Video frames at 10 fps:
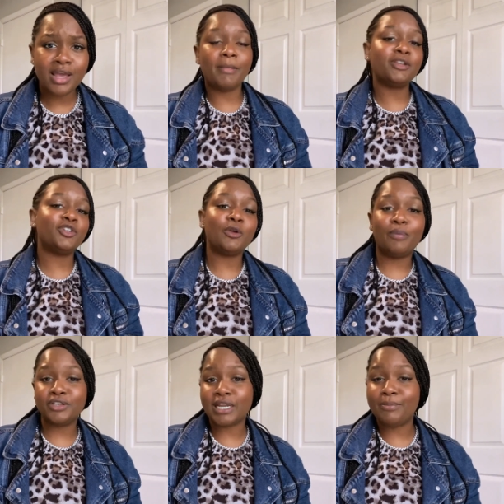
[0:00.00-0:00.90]
Make sure you
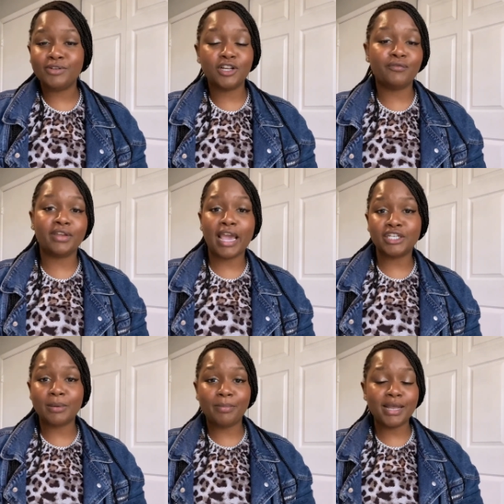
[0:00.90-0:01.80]
push that push
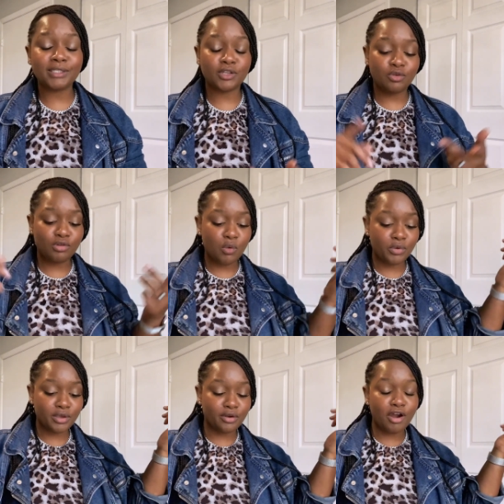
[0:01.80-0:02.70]
notification button so you know when
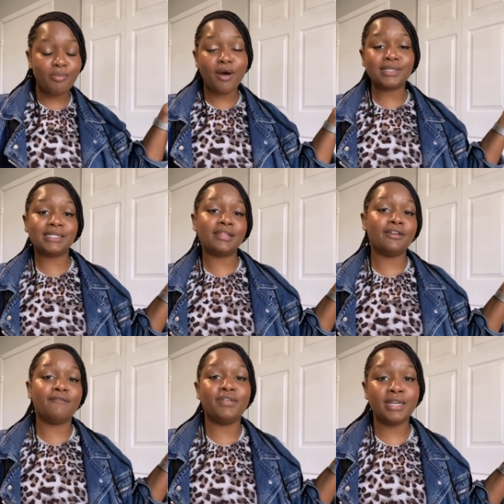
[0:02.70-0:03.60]
your girl posts another
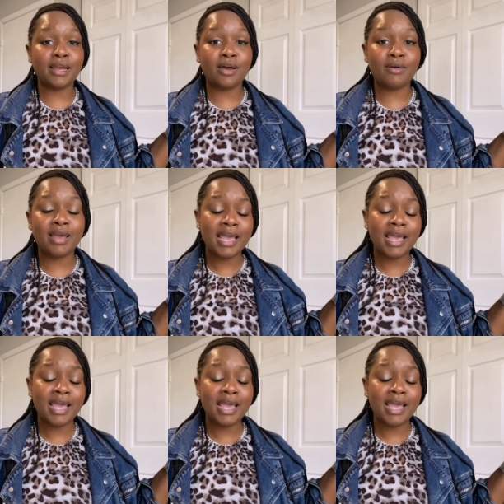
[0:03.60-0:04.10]
video.